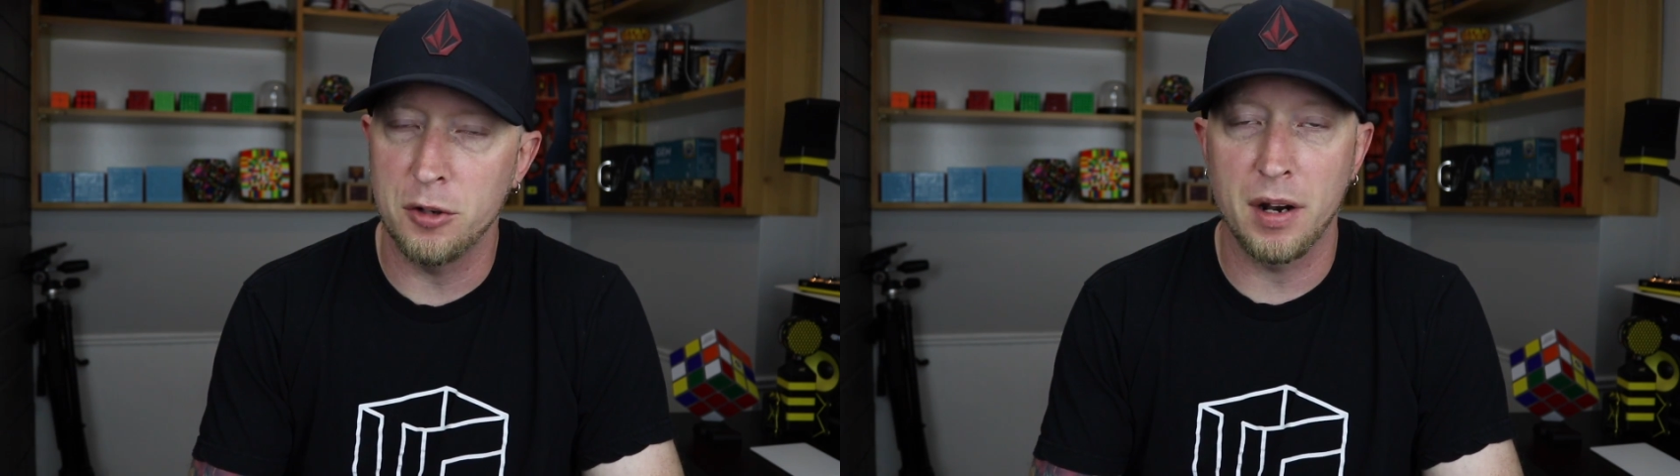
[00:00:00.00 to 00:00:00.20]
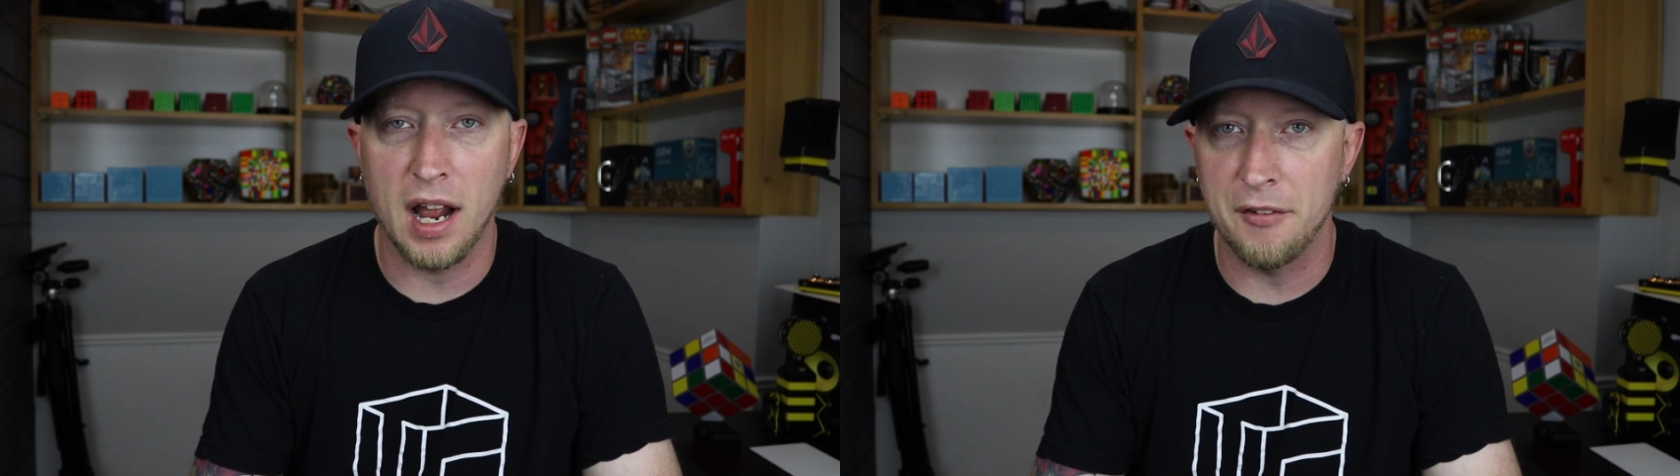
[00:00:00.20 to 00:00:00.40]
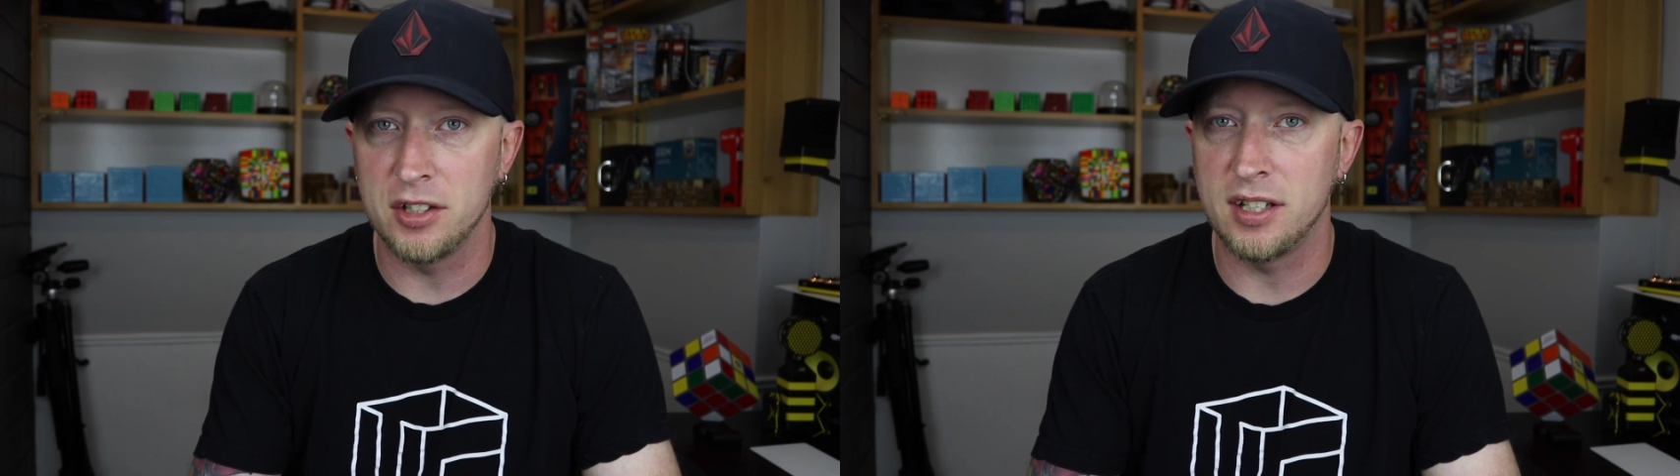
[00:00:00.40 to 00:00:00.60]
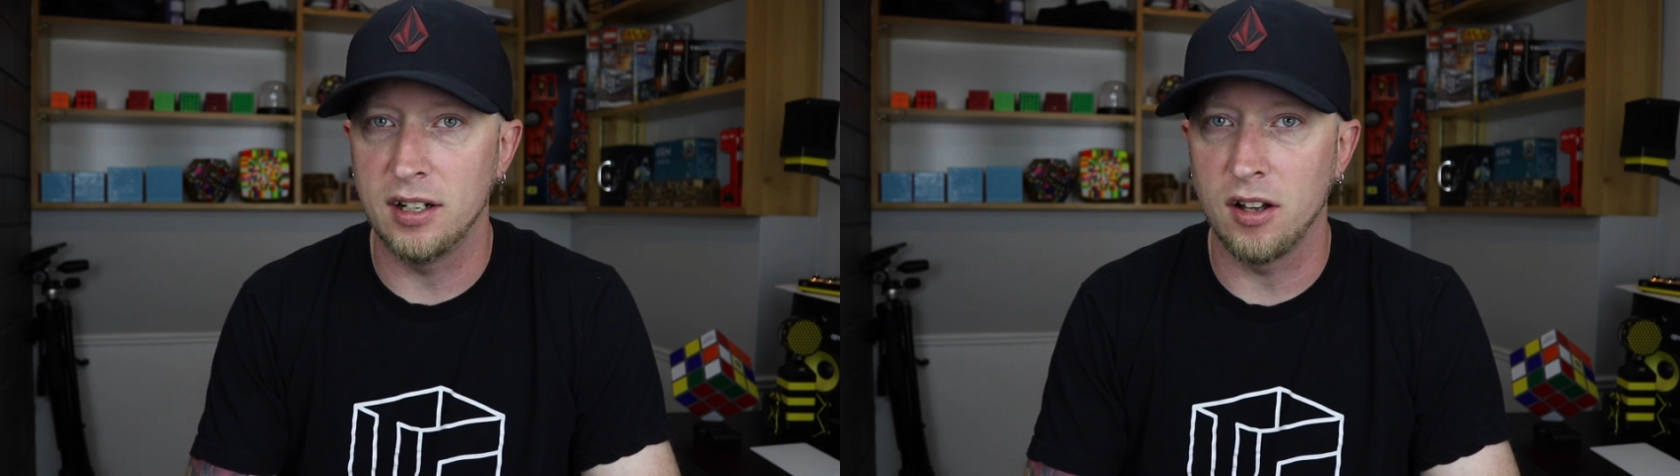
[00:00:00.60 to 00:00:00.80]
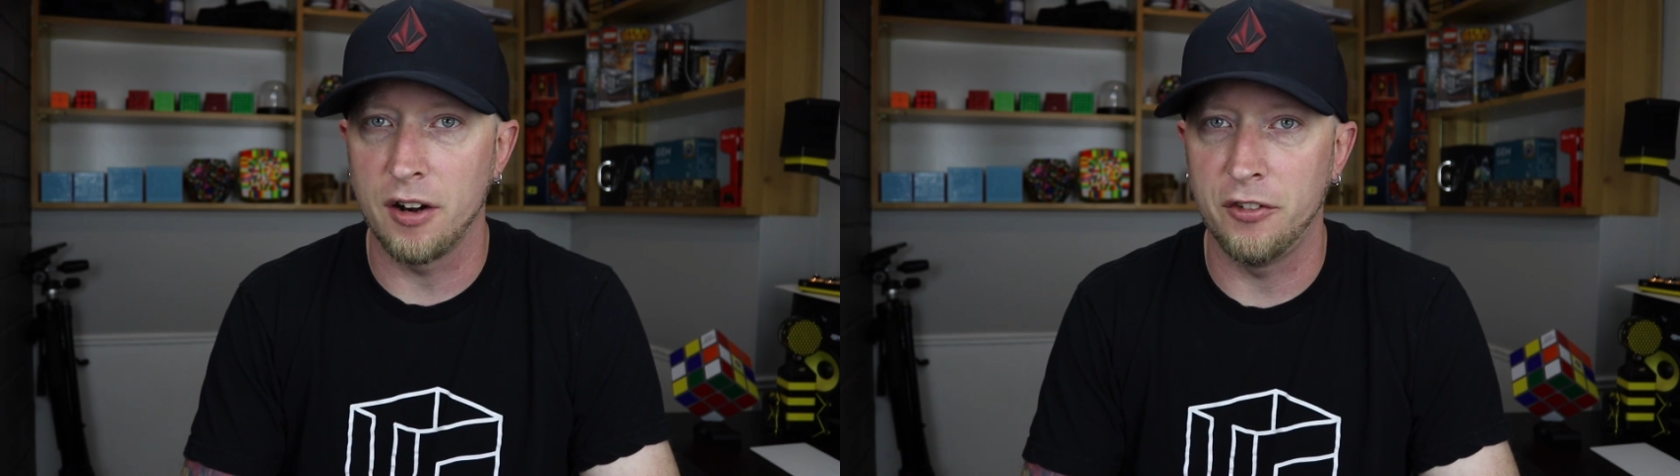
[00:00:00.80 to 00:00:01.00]
but I haven't seen
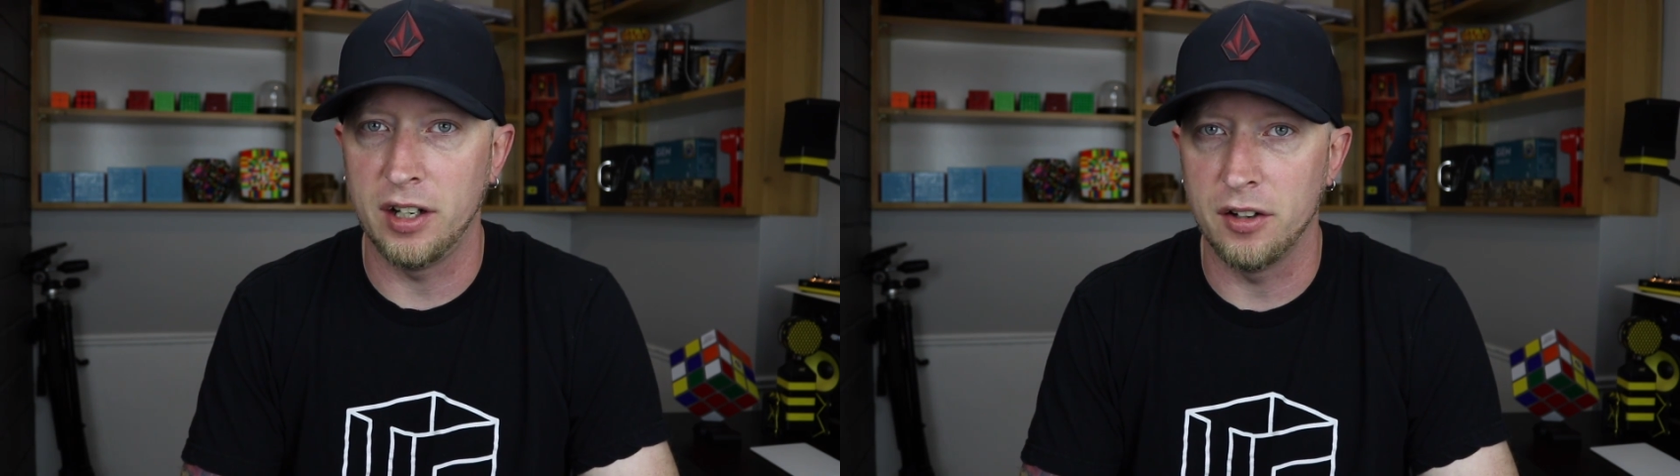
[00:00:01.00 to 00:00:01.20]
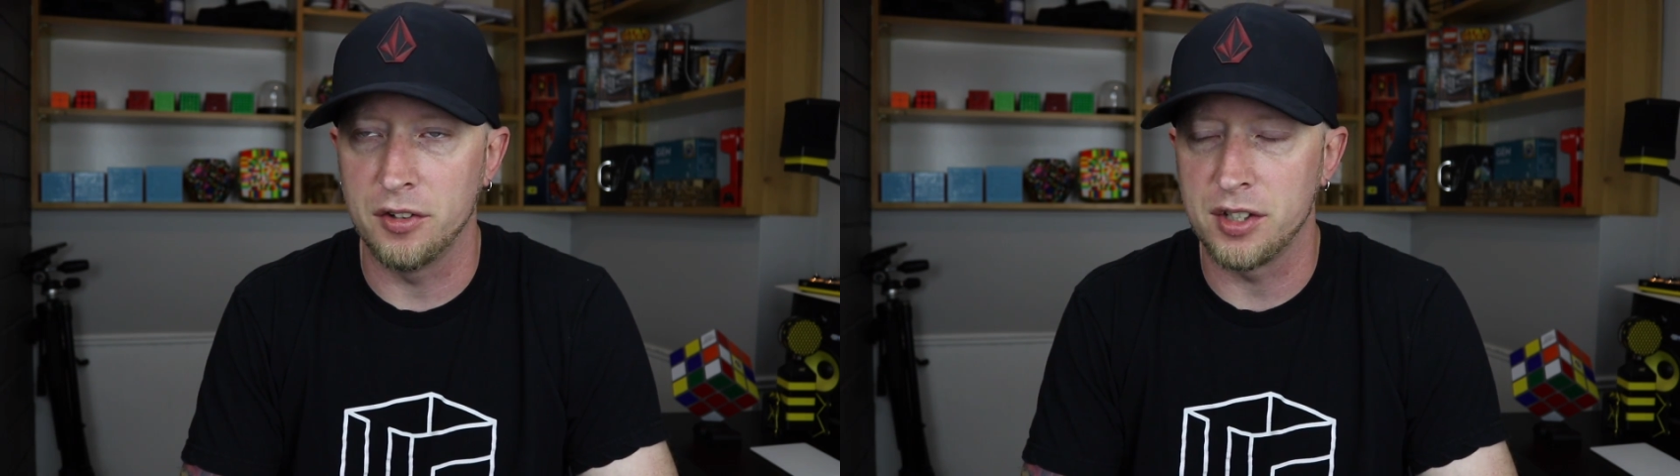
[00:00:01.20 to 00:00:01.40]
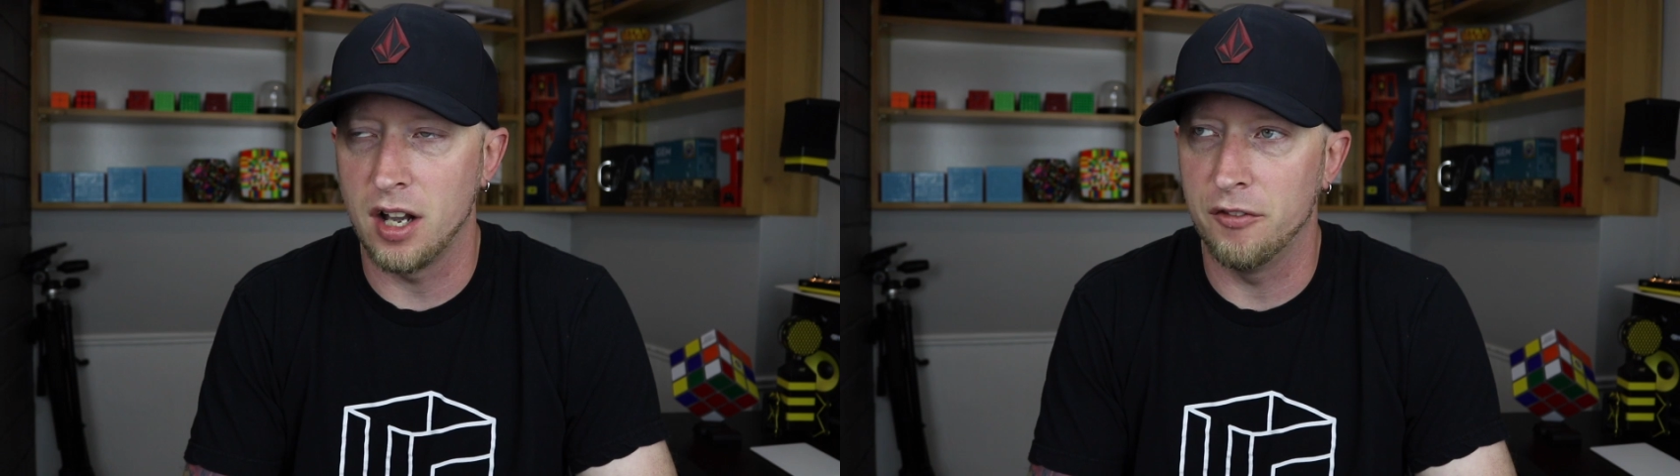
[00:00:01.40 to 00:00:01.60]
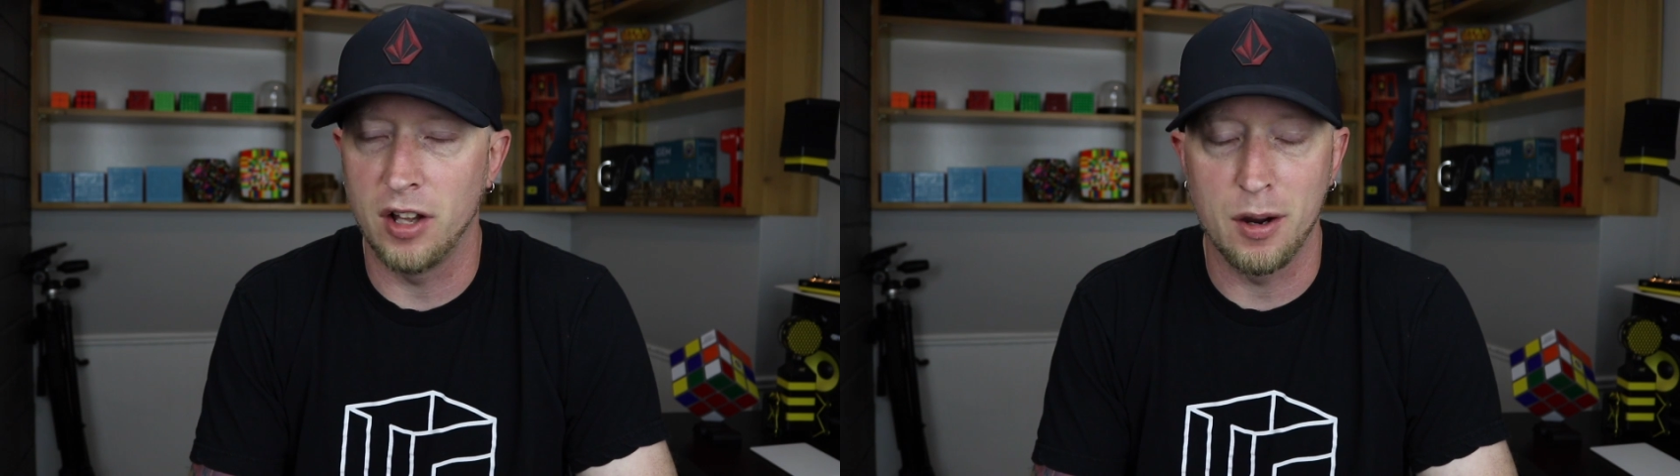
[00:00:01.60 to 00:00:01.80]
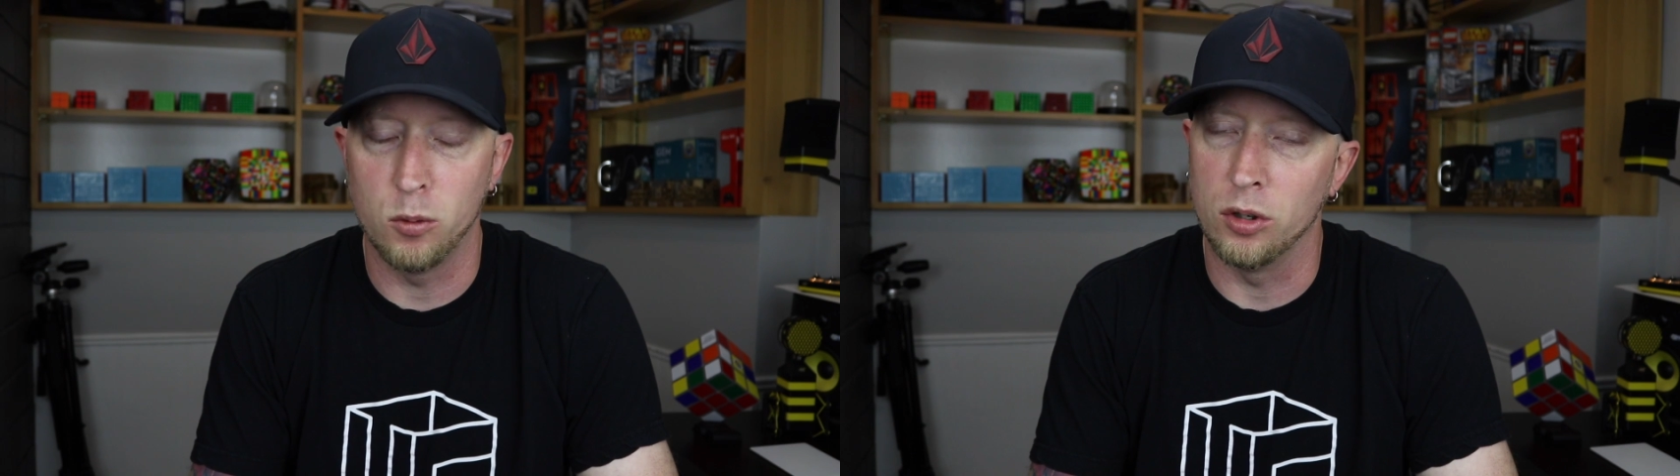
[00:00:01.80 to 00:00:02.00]
a lot of videos of like